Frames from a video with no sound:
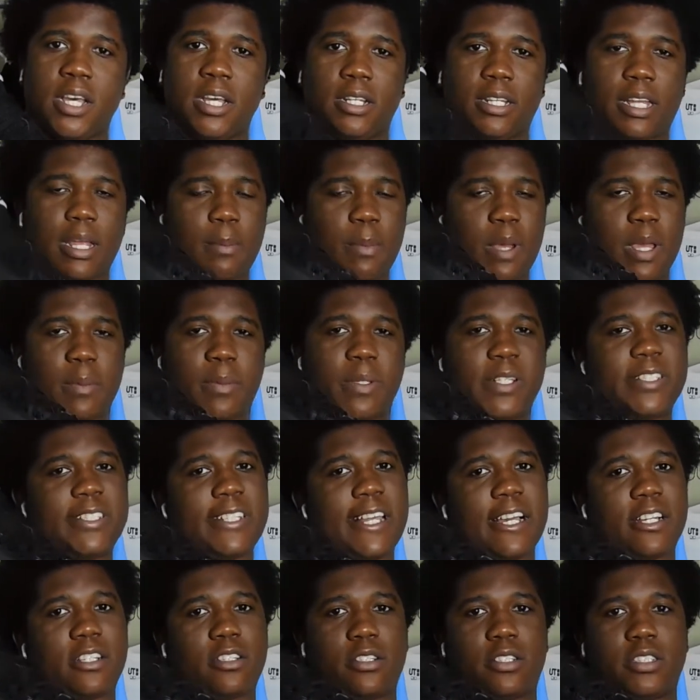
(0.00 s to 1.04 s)
they might be
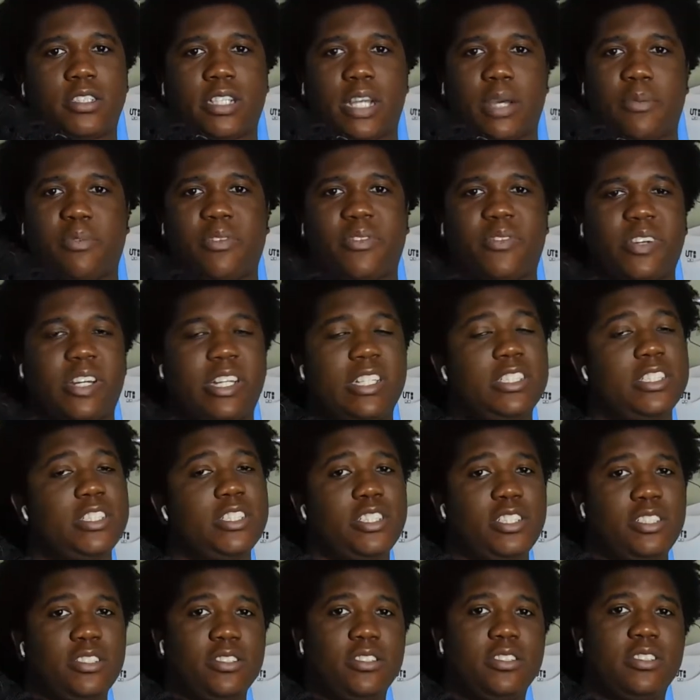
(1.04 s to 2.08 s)
stacked on top of other
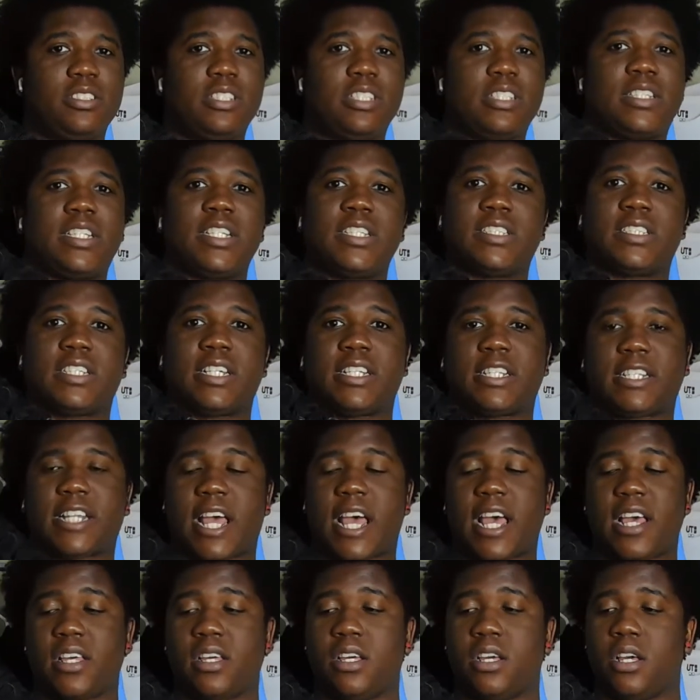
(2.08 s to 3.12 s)
shoes and things like
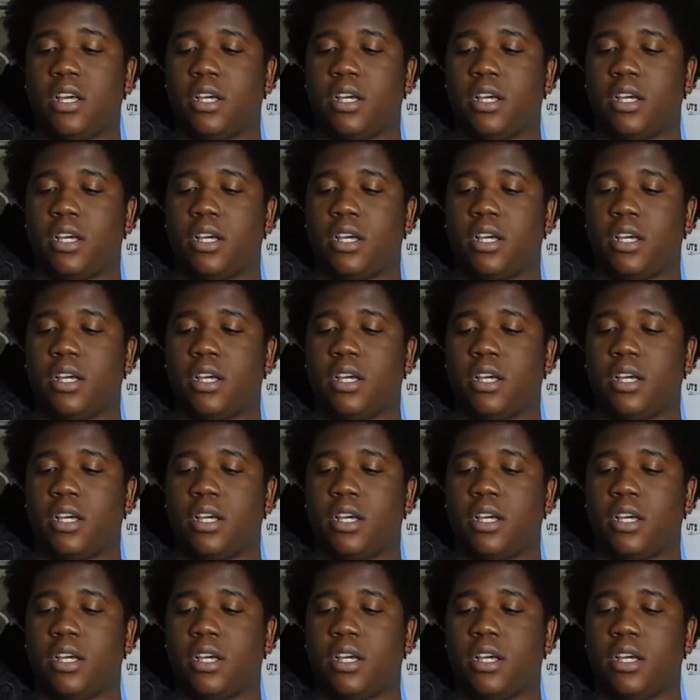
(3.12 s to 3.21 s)
that,